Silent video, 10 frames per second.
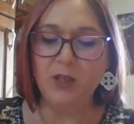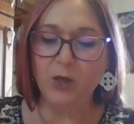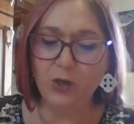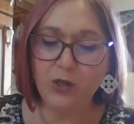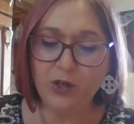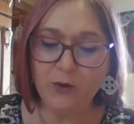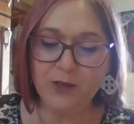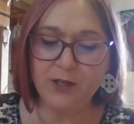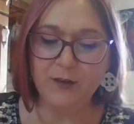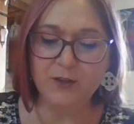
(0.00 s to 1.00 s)
Who do you know
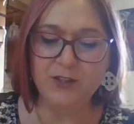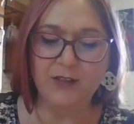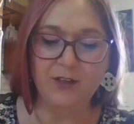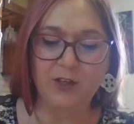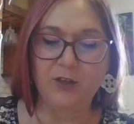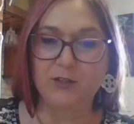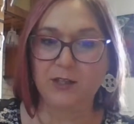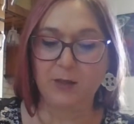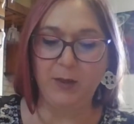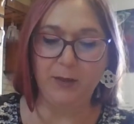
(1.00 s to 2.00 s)
in another state that could use a
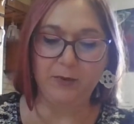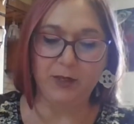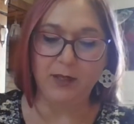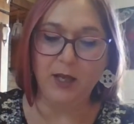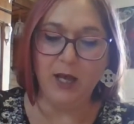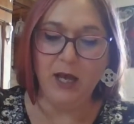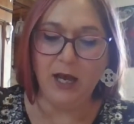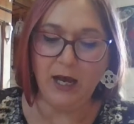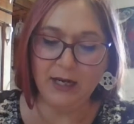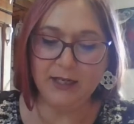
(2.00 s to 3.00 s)
little pampering?
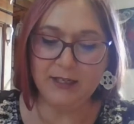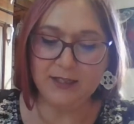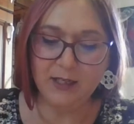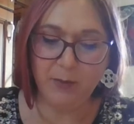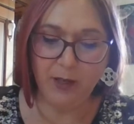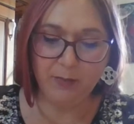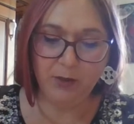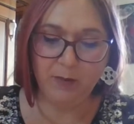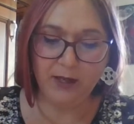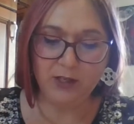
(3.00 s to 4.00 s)
I need to send a
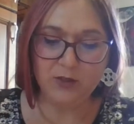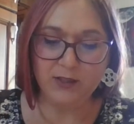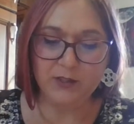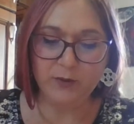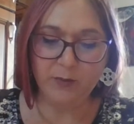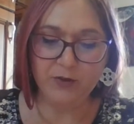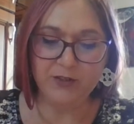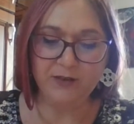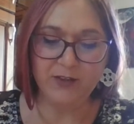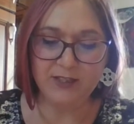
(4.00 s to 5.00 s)
pampering packet to at least one
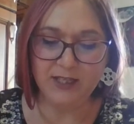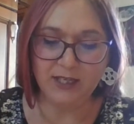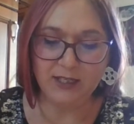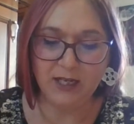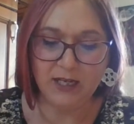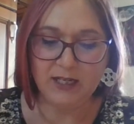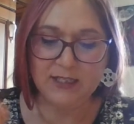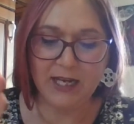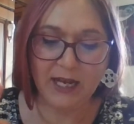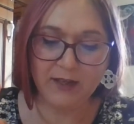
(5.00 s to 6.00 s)
person every state.
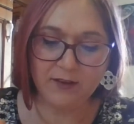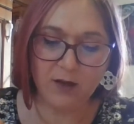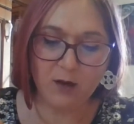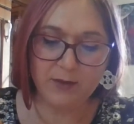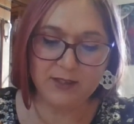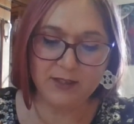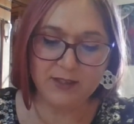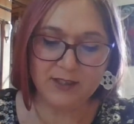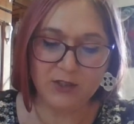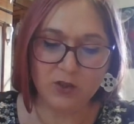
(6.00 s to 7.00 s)
Tag in the comments an
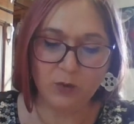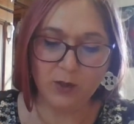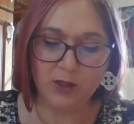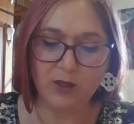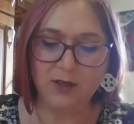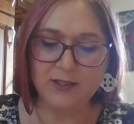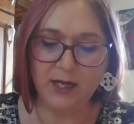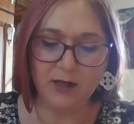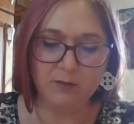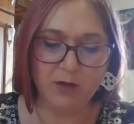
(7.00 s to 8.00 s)
essential worker, a
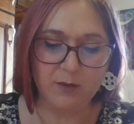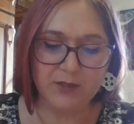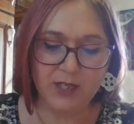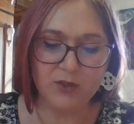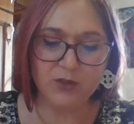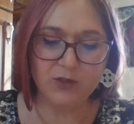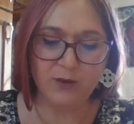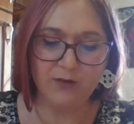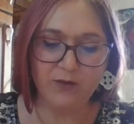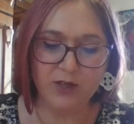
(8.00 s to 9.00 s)
tired mom, teacher,
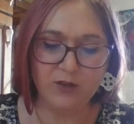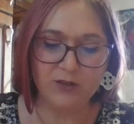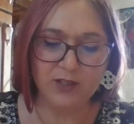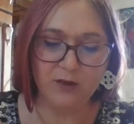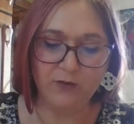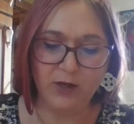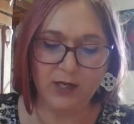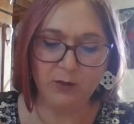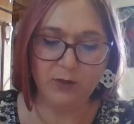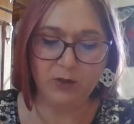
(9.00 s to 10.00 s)
sweet friend, yourself, or
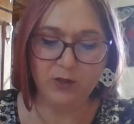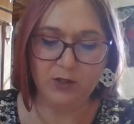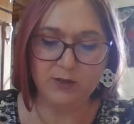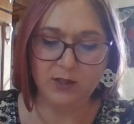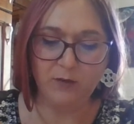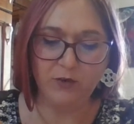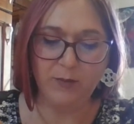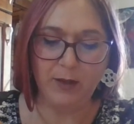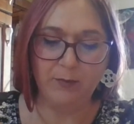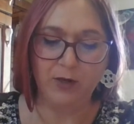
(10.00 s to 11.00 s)
anyone who could use a little free
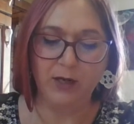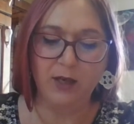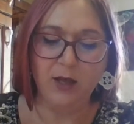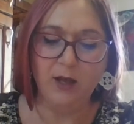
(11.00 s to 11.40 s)
pampering.